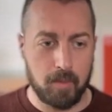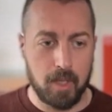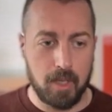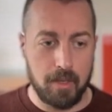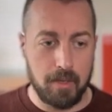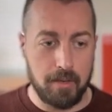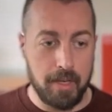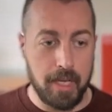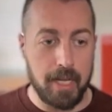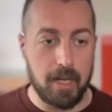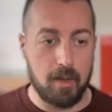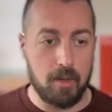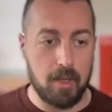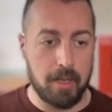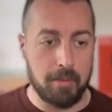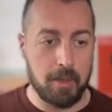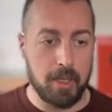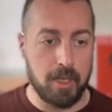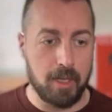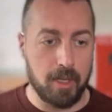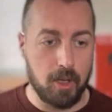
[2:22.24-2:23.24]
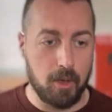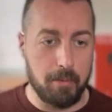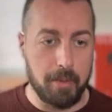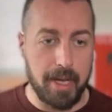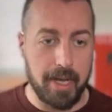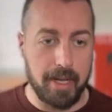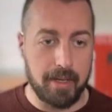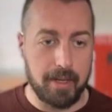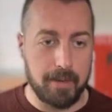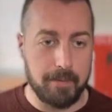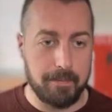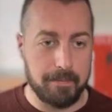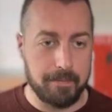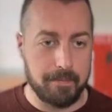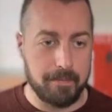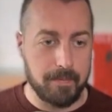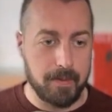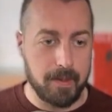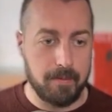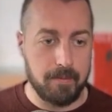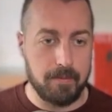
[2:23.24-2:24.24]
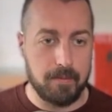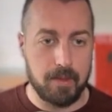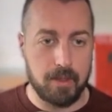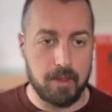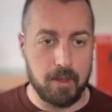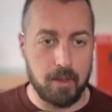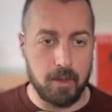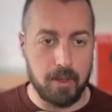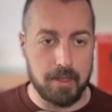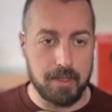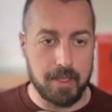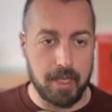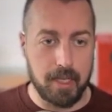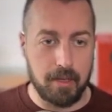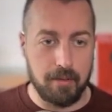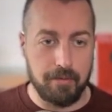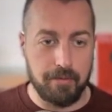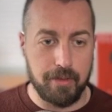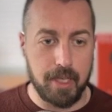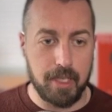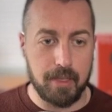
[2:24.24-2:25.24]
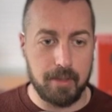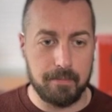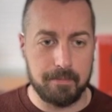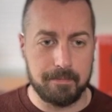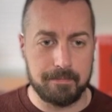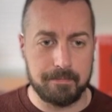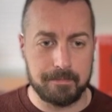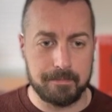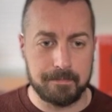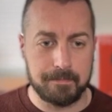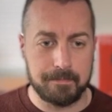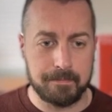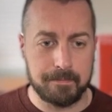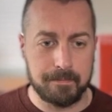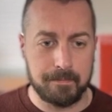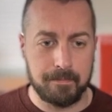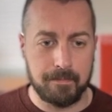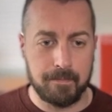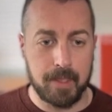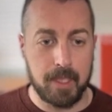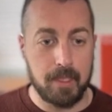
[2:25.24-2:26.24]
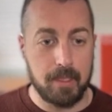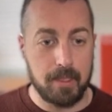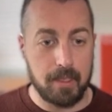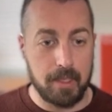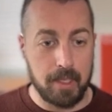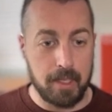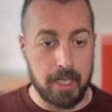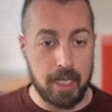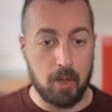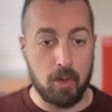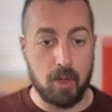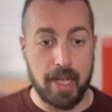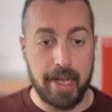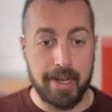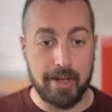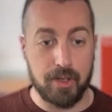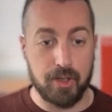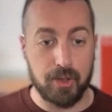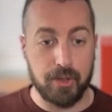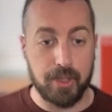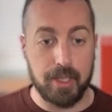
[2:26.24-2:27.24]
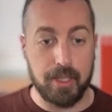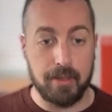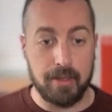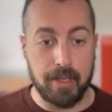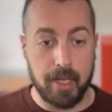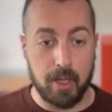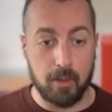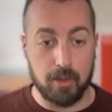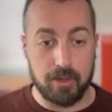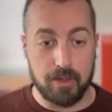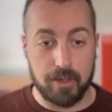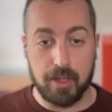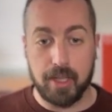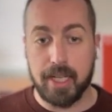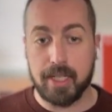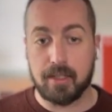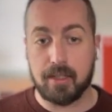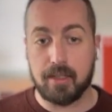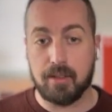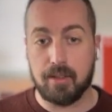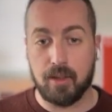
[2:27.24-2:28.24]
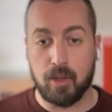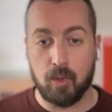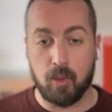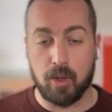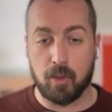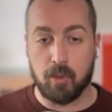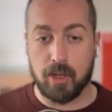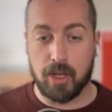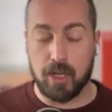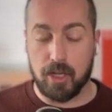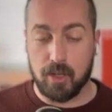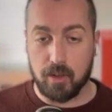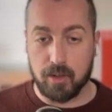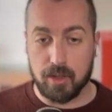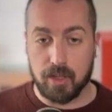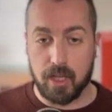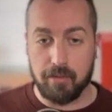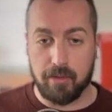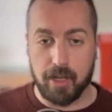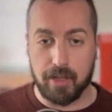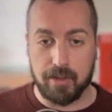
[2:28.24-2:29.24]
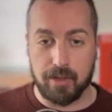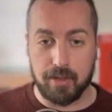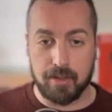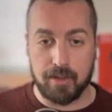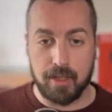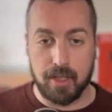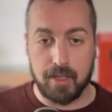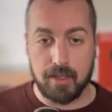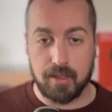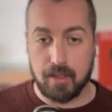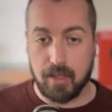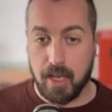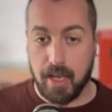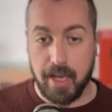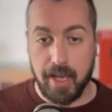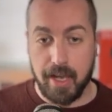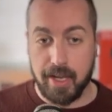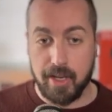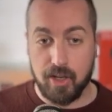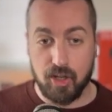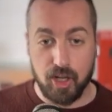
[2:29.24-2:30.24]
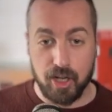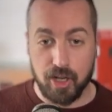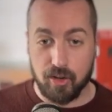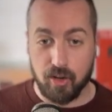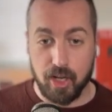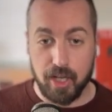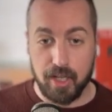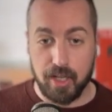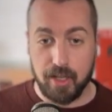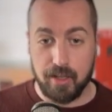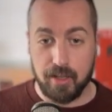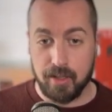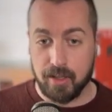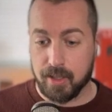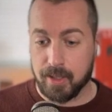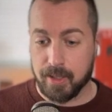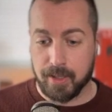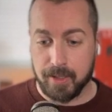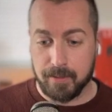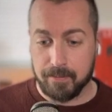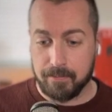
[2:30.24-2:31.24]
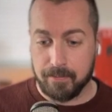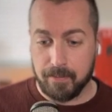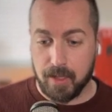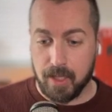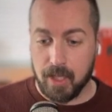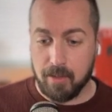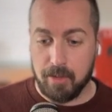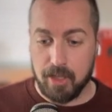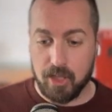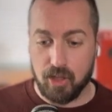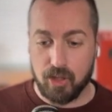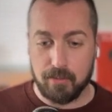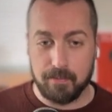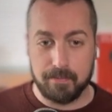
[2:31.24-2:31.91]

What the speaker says: Now I'm going to go back to the site config and I will actually now select the one I want to use. And I've got this nice AI generated image